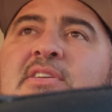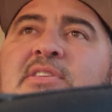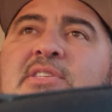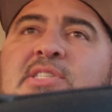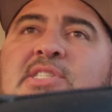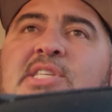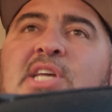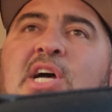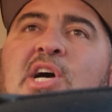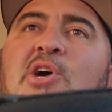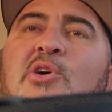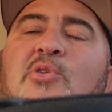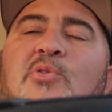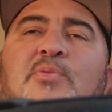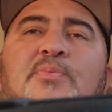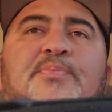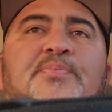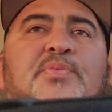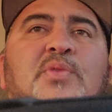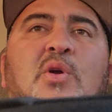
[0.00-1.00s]
So,
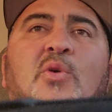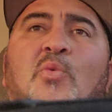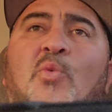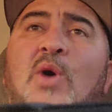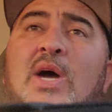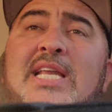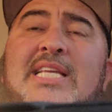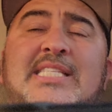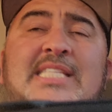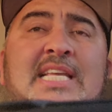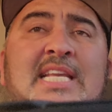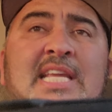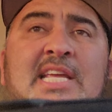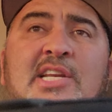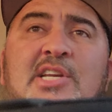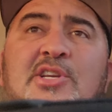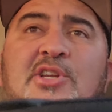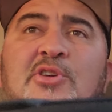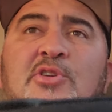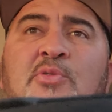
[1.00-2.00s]
what does he
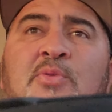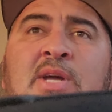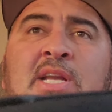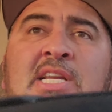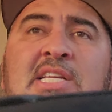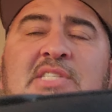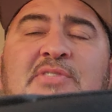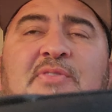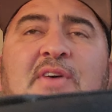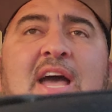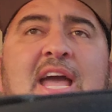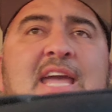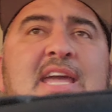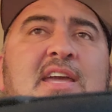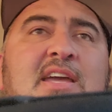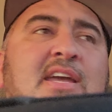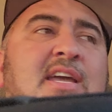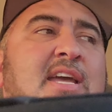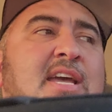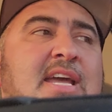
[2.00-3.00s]
need to do to win this
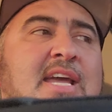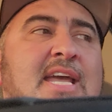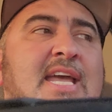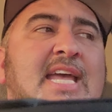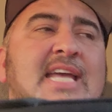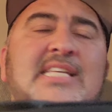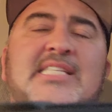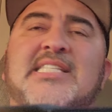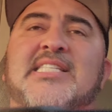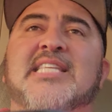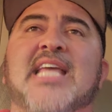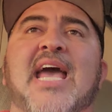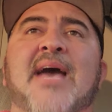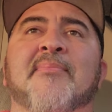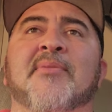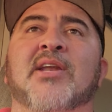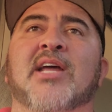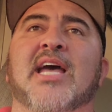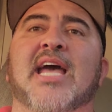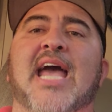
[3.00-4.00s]
fight? His
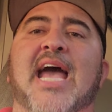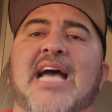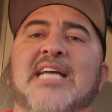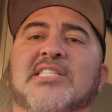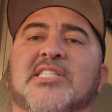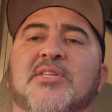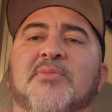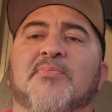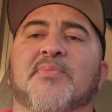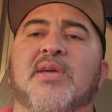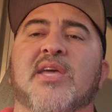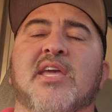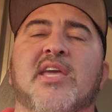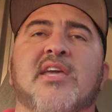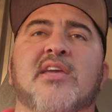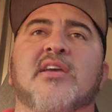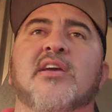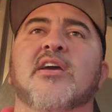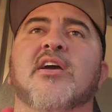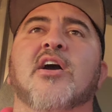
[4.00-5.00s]
stamina has to
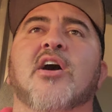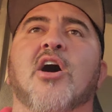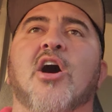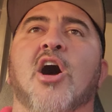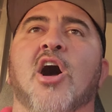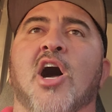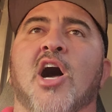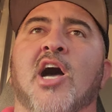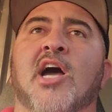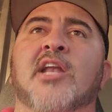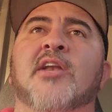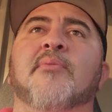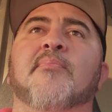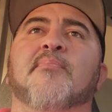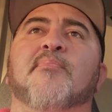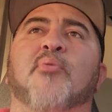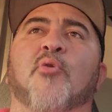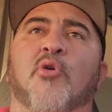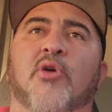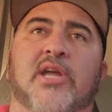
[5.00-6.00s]
be on
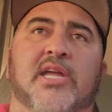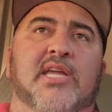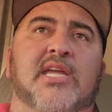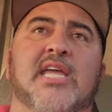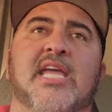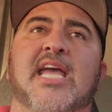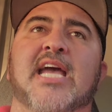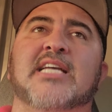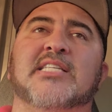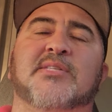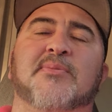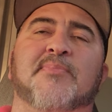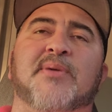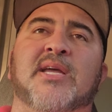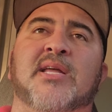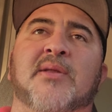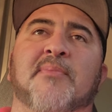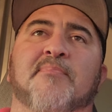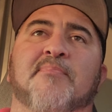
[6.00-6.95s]
point. He has to be in the